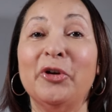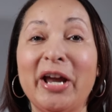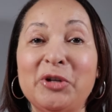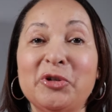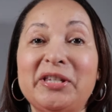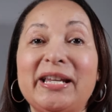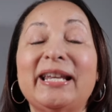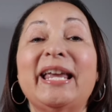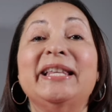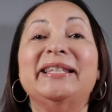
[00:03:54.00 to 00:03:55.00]
you're
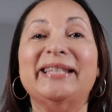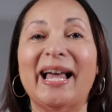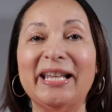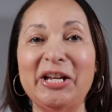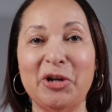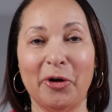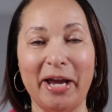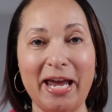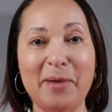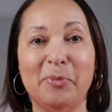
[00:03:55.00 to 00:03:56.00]
interested in selling your
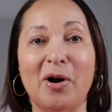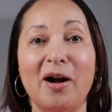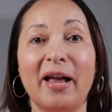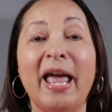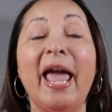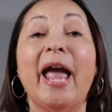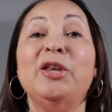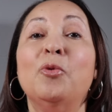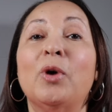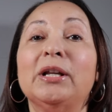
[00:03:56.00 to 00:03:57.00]
ebook
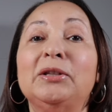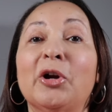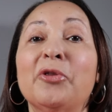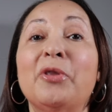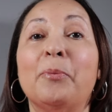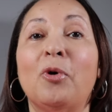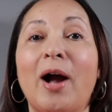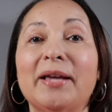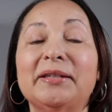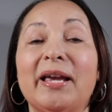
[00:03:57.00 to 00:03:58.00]
and you want to learn the
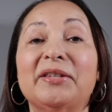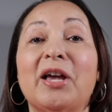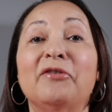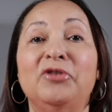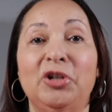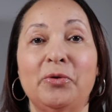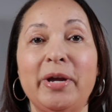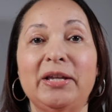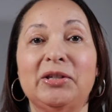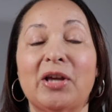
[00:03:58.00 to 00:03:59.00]
process of
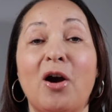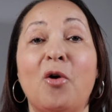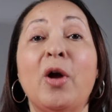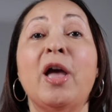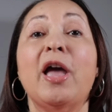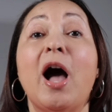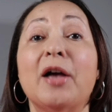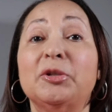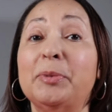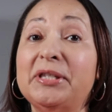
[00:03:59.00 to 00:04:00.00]
doing so,
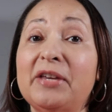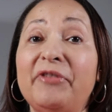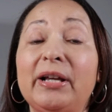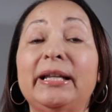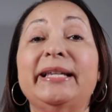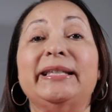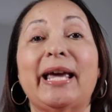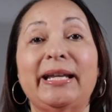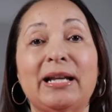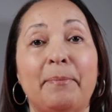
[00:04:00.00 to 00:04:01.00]
uh, specifically
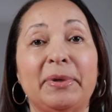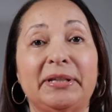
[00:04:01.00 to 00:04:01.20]
setting up a